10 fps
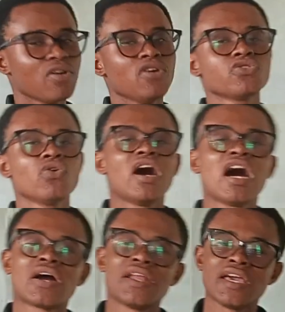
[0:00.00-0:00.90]
So how
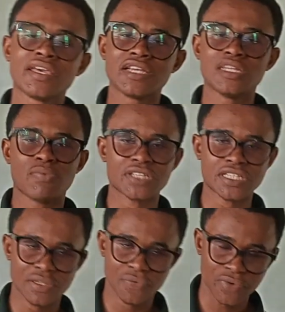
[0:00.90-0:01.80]
can I get the positive
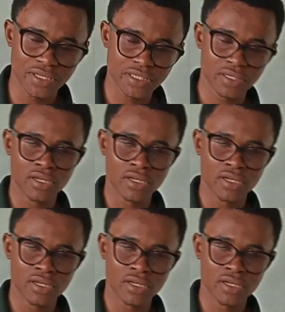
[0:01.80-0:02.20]
difference?